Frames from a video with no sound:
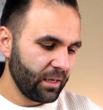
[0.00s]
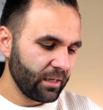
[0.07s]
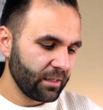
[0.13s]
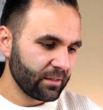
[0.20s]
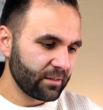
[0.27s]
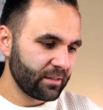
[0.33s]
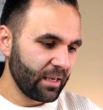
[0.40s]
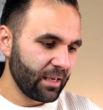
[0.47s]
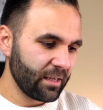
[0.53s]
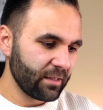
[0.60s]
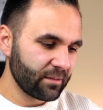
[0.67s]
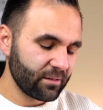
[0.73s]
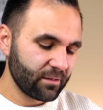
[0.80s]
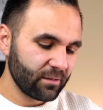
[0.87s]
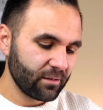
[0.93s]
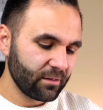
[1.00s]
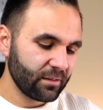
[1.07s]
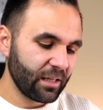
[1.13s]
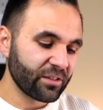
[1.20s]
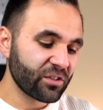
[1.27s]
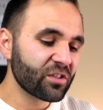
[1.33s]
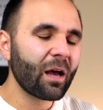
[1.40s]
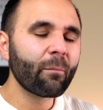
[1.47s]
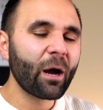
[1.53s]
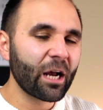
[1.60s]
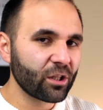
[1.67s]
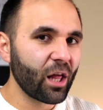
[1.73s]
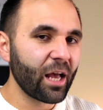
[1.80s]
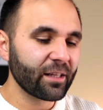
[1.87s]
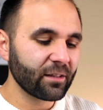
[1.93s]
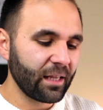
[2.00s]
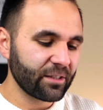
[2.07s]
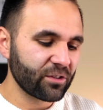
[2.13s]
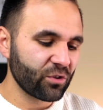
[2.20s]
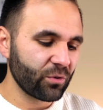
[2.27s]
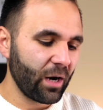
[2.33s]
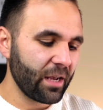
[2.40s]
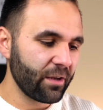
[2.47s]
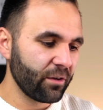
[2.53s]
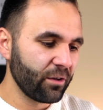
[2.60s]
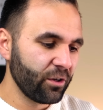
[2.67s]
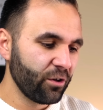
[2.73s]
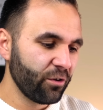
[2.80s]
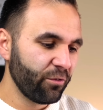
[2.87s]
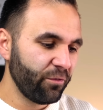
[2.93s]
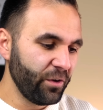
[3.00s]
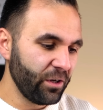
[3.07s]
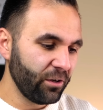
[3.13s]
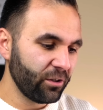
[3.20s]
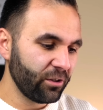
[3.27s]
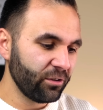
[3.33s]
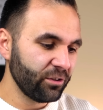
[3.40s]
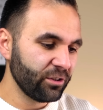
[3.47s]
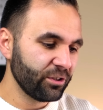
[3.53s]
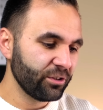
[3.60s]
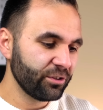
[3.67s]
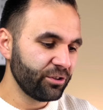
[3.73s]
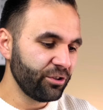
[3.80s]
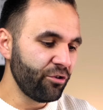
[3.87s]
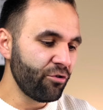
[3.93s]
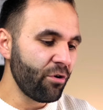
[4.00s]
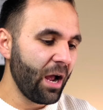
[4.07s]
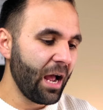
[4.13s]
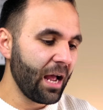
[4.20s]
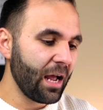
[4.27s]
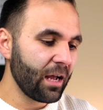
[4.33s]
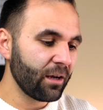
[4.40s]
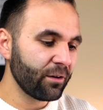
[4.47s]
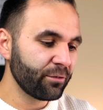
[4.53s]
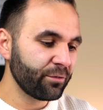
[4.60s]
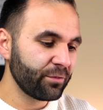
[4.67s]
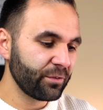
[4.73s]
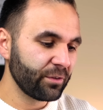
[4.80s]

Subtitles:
It says, now this is how my client likes to write. Phil, do you have